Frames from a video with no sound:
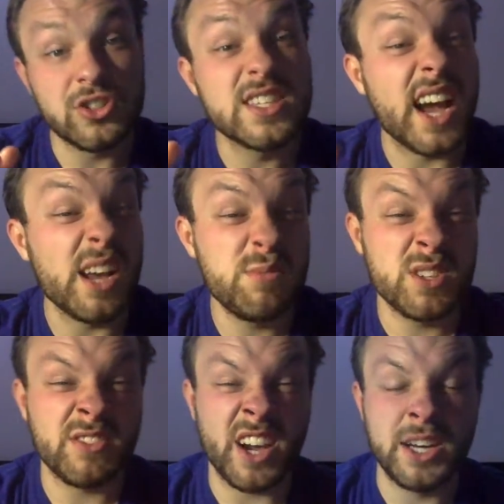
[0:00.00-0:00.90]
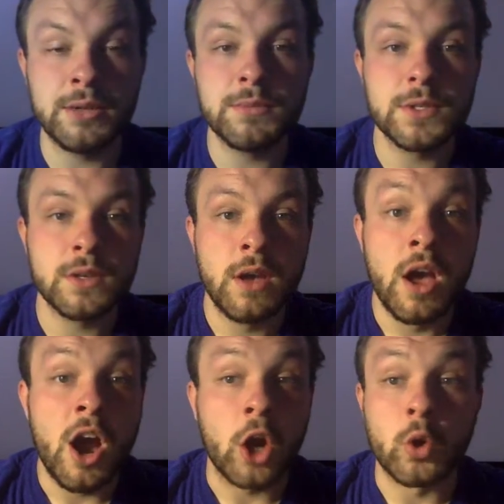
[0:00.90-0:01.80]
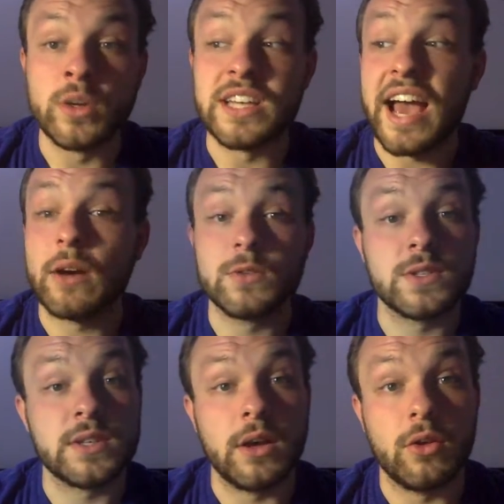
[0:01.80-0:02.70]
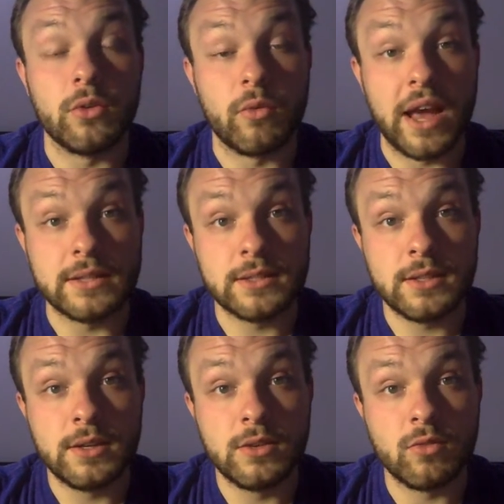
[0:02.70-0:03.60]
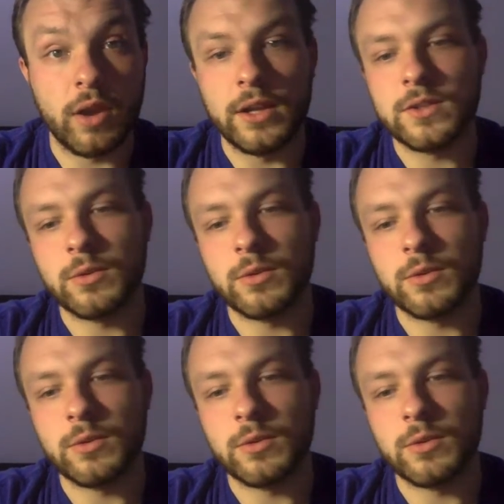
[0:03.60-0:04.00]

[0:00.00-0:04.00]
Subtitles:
types of items are going to outsell the rest, right?